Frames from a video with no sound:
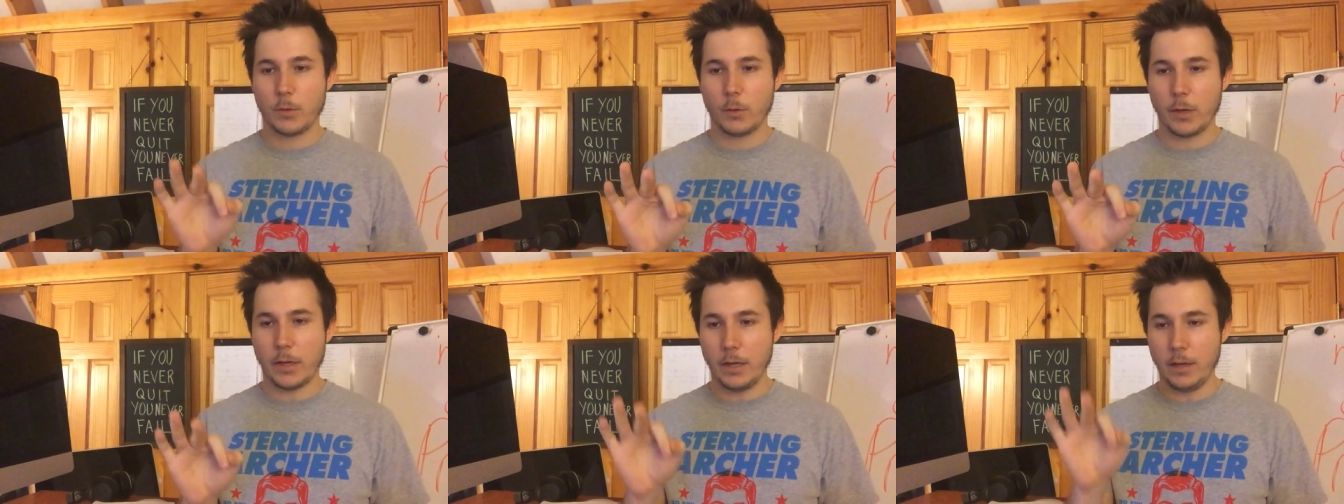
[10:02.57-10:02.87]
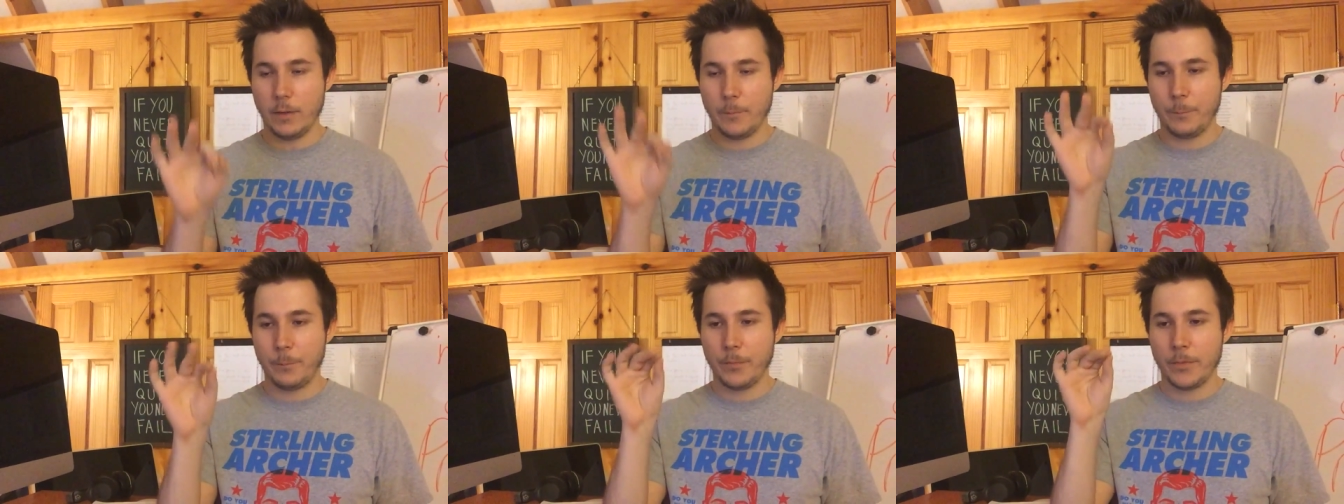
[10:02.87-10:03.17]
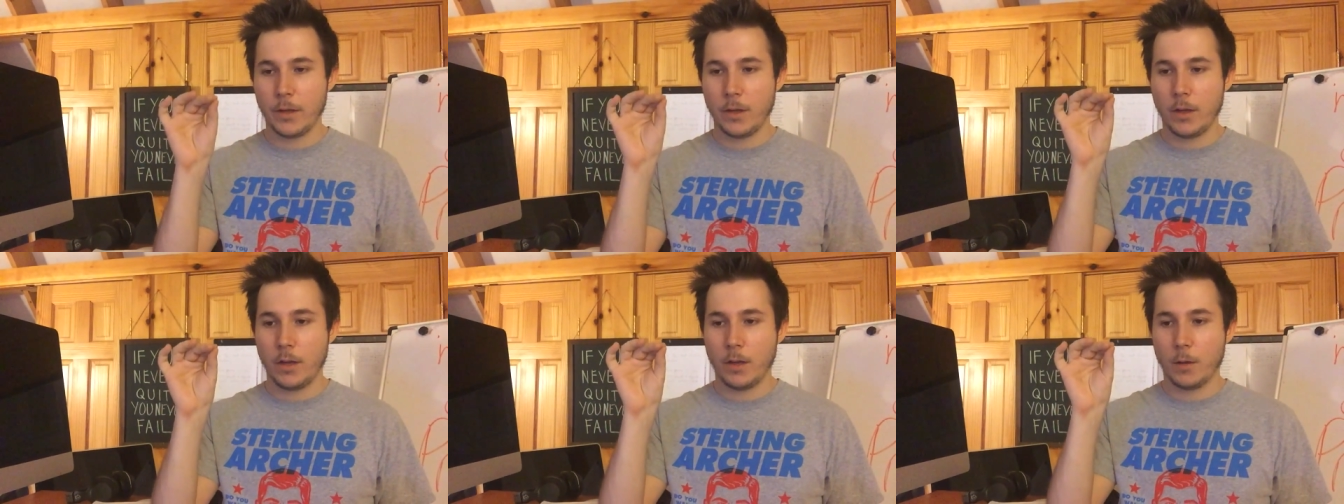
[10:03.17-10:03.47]
3,
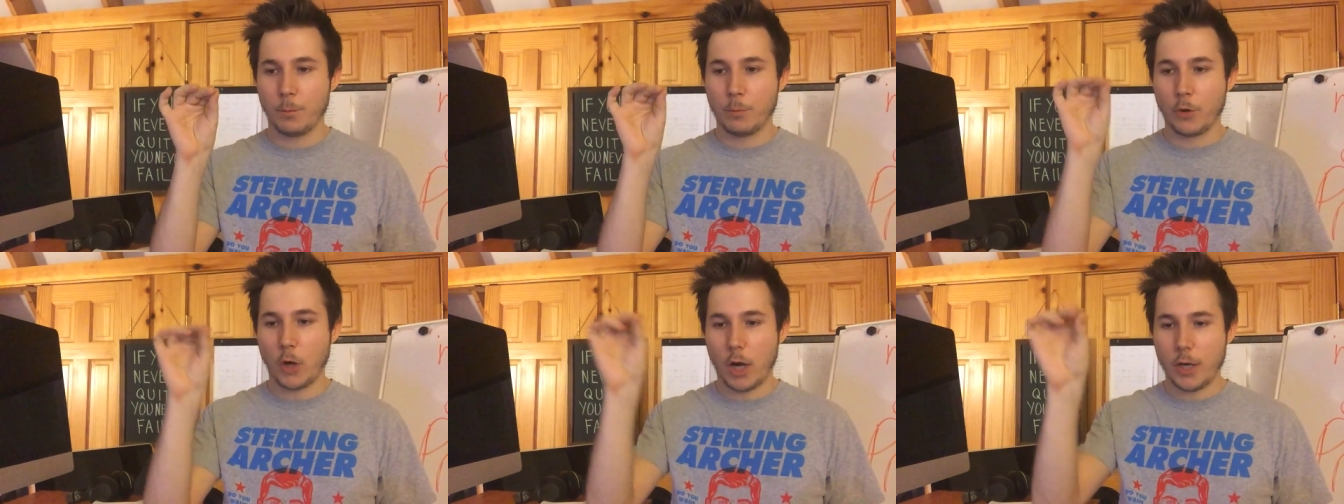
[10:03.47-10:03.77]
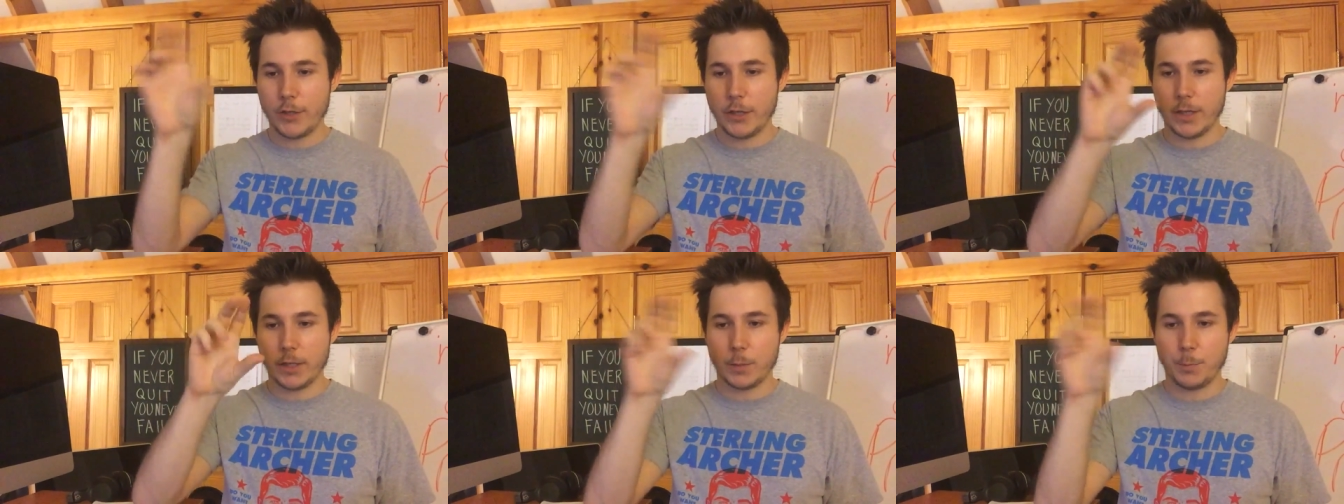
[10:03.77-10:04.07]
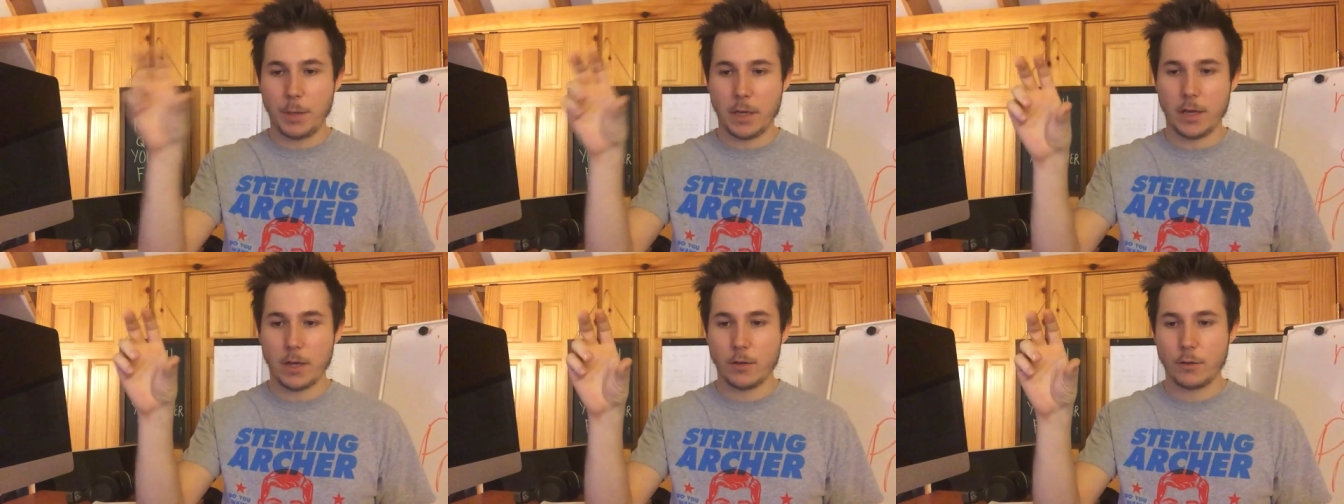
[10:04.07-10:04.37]

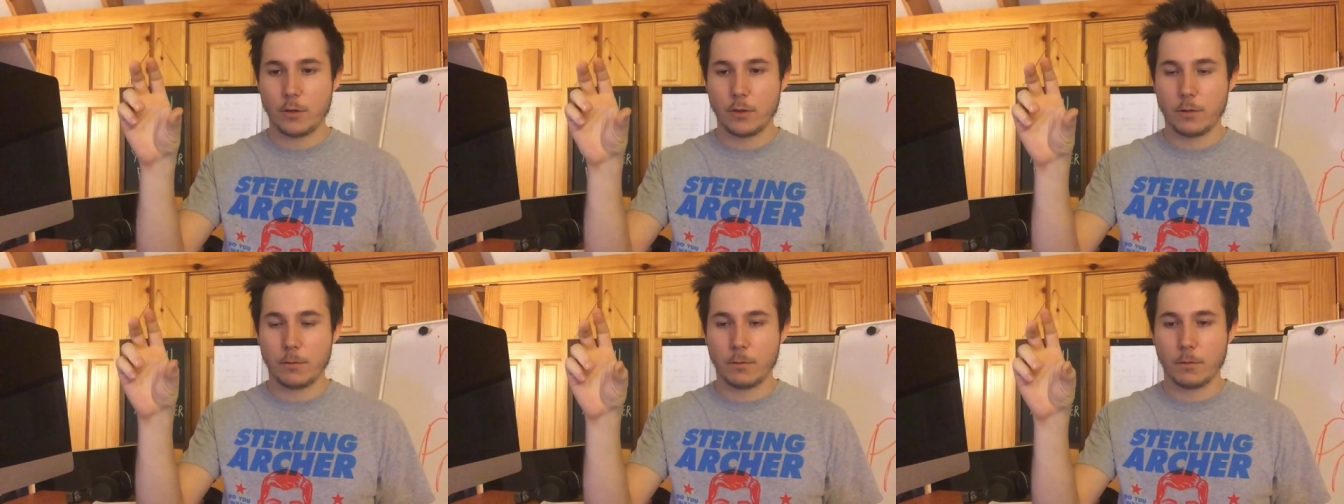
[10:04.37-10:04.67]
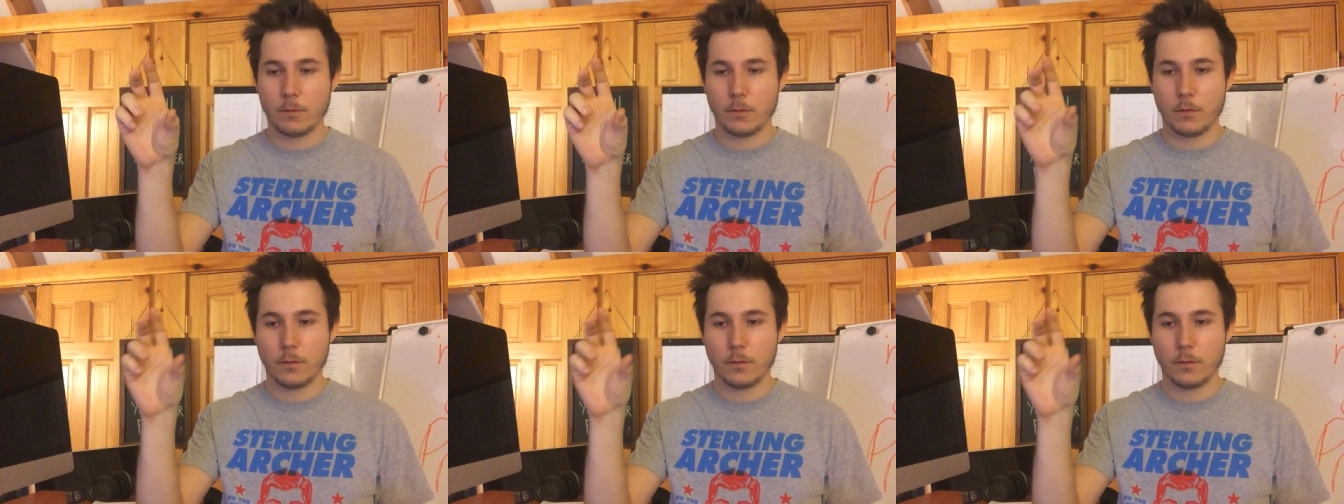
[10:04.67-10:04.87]
projects page.